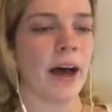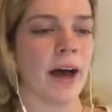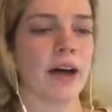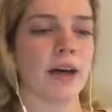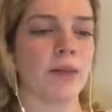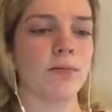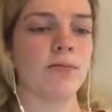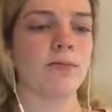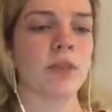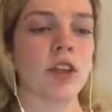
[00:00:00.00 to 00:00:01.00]

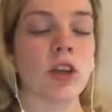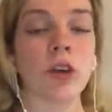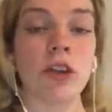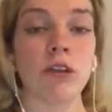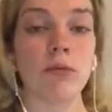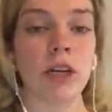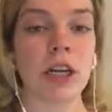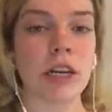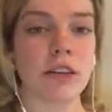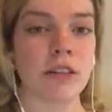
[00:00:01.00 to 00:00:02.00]
So there were
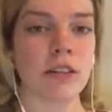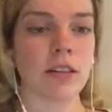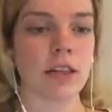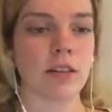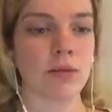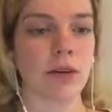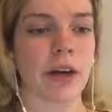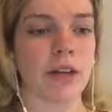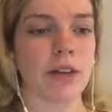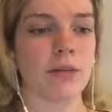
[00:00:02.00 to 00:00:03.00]
many answers that
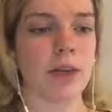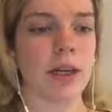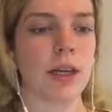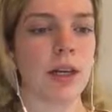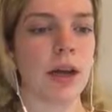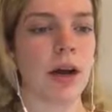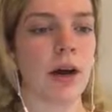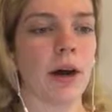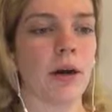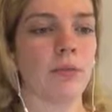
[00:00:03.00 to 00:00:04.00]
surprised me,
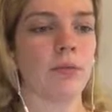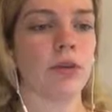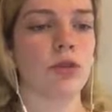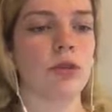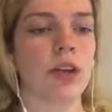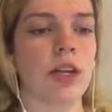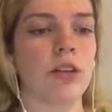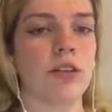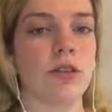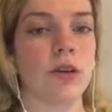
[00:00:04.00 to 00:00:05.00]
which related
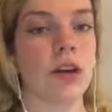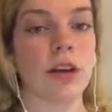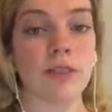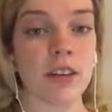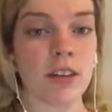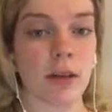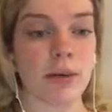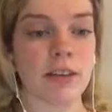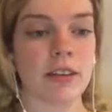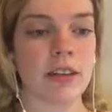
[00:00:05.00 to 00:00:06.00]
to a lot of our
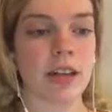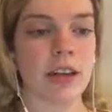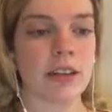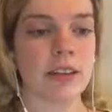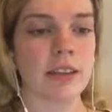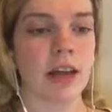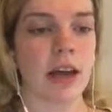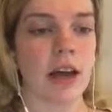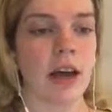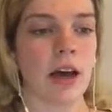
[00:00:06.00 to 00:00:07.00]
topics in class.
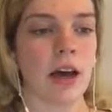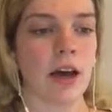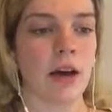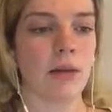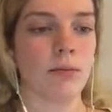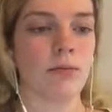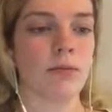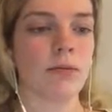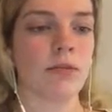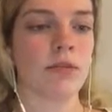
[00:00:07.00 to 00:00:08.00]

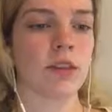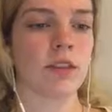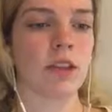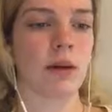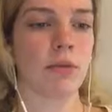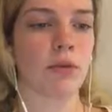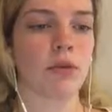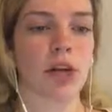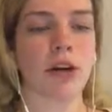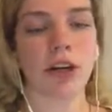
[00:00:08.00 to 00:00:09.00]
For example,
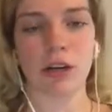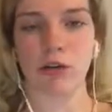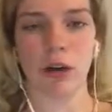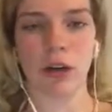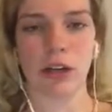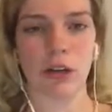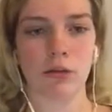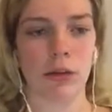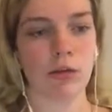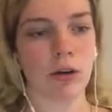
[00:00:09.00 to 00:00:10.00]
gender inequality
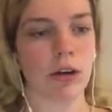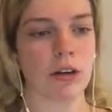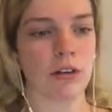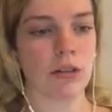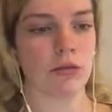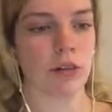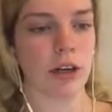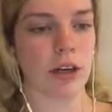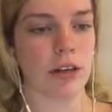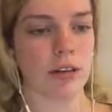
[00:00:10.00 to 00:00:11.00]
with regards to
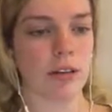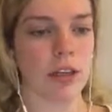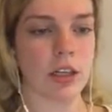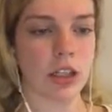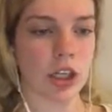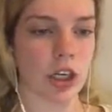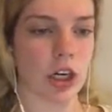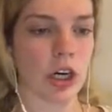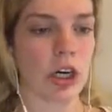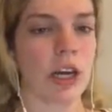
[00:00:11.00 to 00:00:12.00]
race,
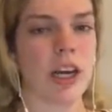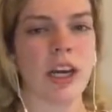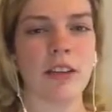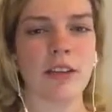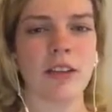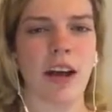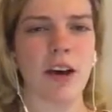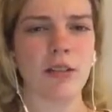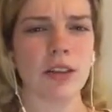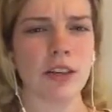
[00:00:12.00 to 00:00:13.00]
leisure, and
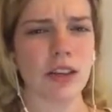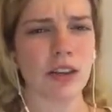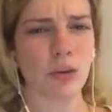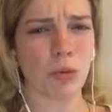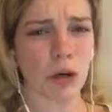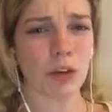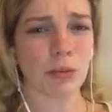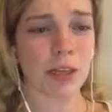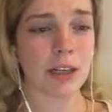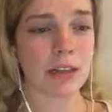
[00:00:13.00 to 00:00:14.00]
salary in the
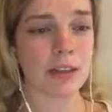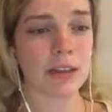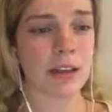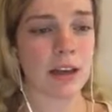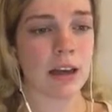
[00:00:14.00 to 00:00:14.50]
workplace.